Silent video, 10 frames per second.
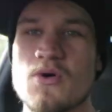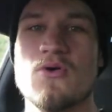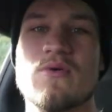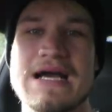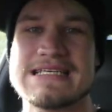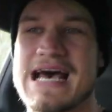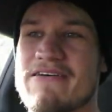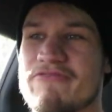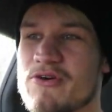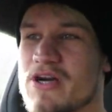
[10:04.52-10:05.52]
you always
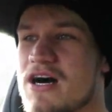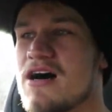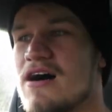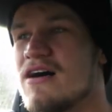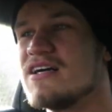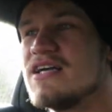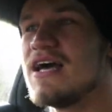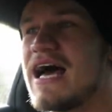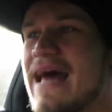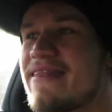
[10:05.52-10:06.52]
have your car,
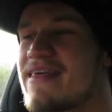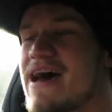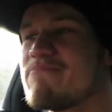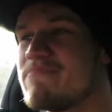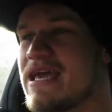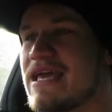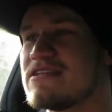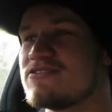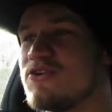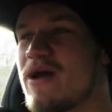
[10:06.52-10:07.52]
and that
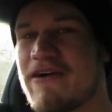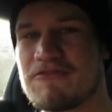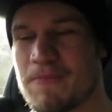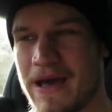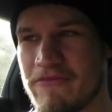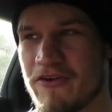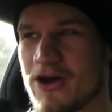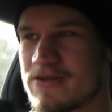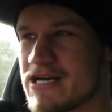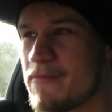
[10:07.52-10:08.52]
means you have to pay for
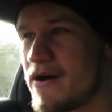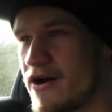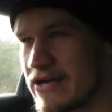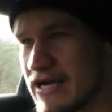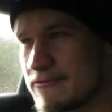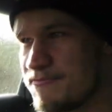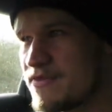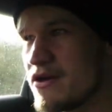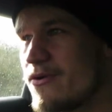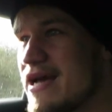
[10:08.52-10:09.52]
hotel
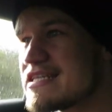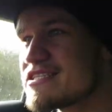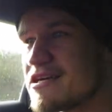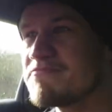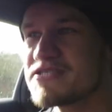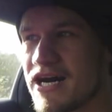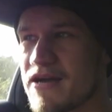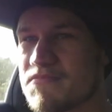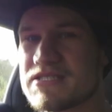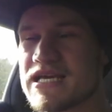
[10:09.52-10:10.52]
parking, which
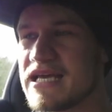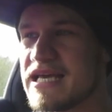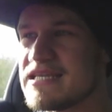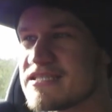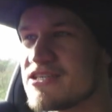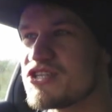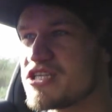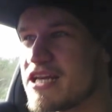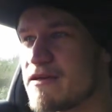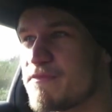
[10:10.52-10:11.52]
sometimes
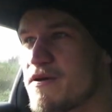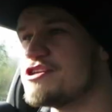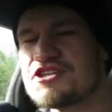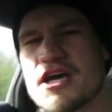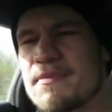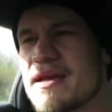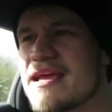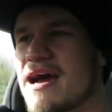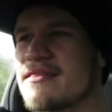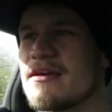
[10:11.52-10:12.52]
isn't cheap. In
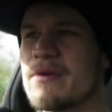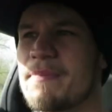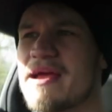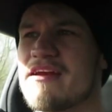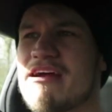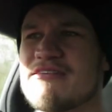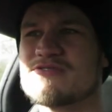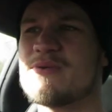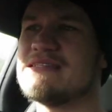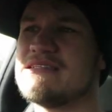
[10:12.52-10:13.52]
Germany, I think we paid
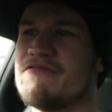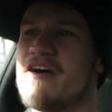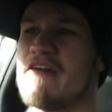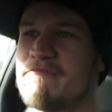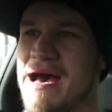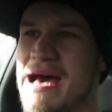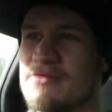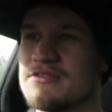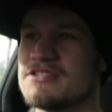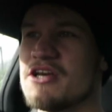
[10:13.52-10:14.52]
around
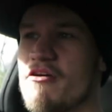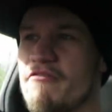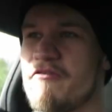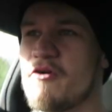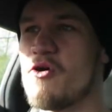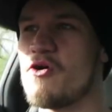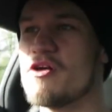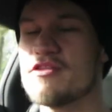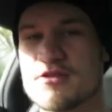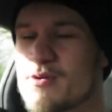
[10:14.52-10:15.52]
£25
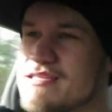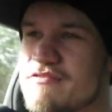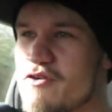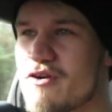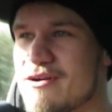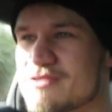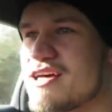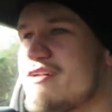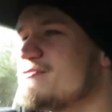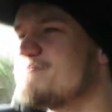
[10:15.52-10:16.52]
for the 24 hour
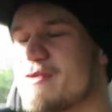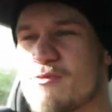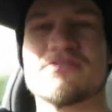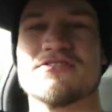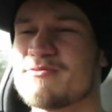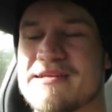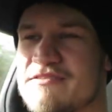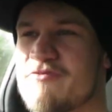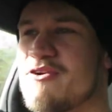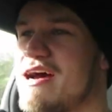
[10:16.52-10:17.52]
service, but it wasn't
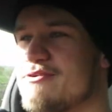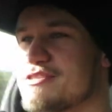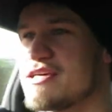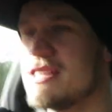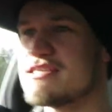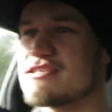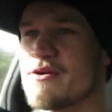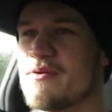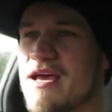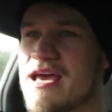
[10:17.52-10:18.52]
24 hours,
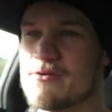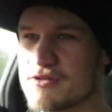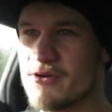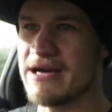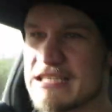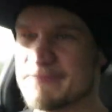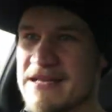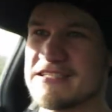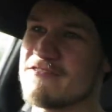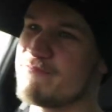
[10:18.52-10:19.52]
so it was quite
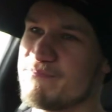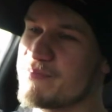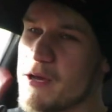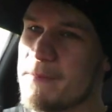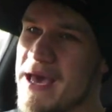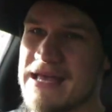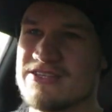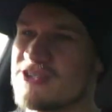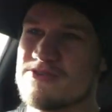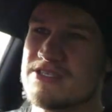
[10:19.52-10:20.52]
expensive
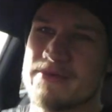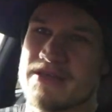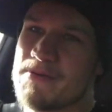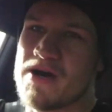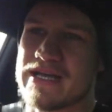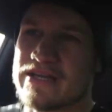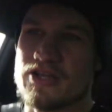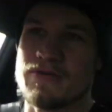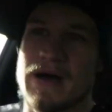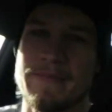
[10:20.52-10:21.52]
compared to some of the parking
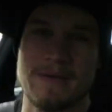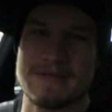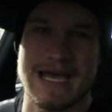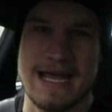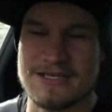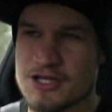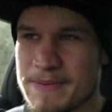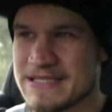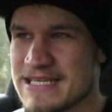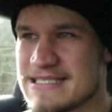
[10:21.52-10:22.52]
that you might be able to get in
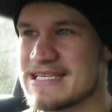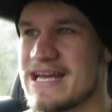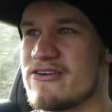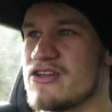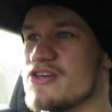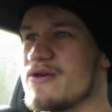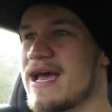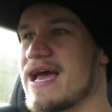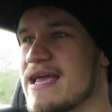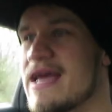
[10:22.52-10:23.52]
shopping centres here in
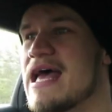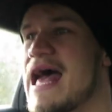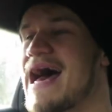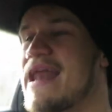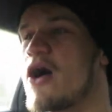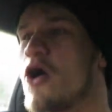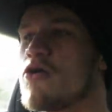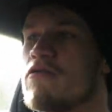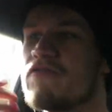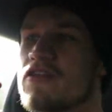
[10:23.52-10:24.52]
the UK. And
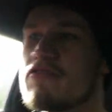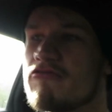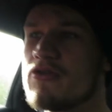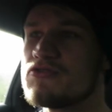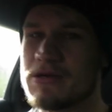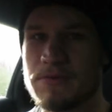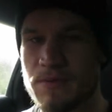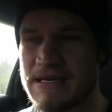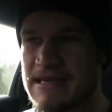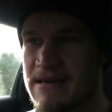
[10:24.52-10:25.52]
over the road trip
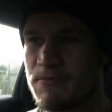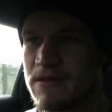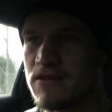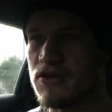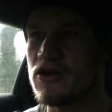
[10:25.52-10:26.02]
that we did with the